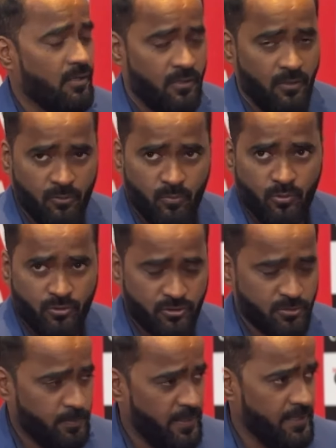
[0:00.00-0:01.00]

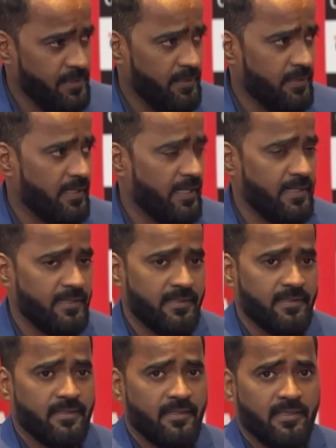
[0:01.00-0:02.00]
almost paid,
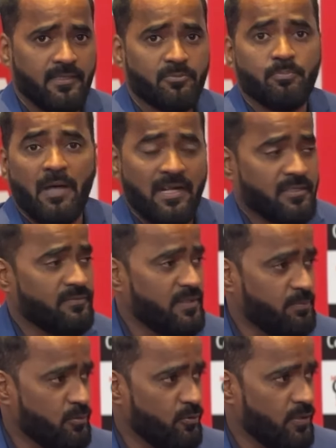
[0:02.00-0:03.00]
and it is part of the
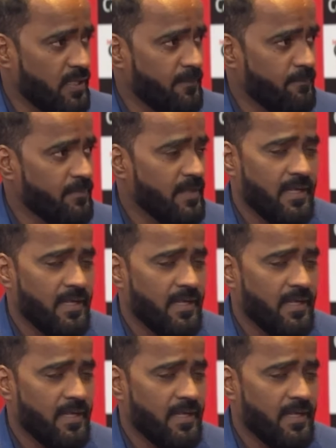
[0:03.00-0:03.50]
program.